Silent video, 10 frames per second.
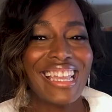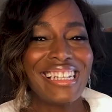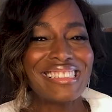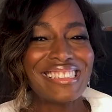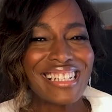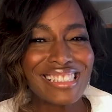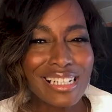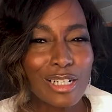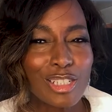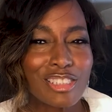And in
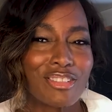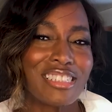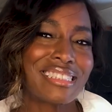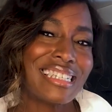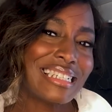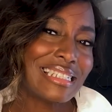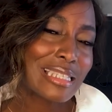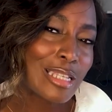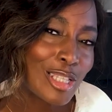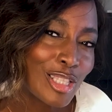certain countries, it
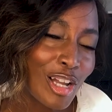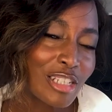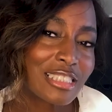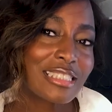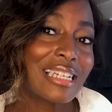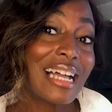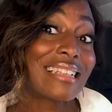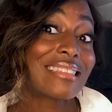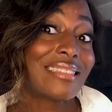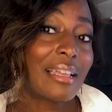is not
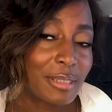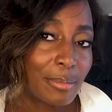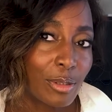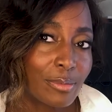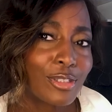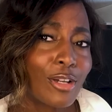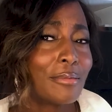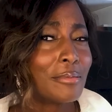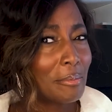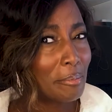acceptable.
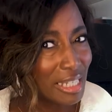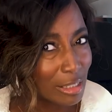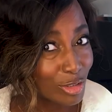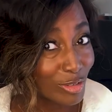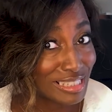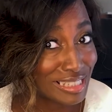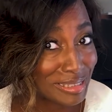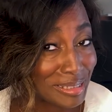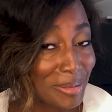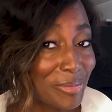So, be culturally
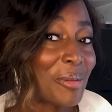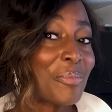sensitive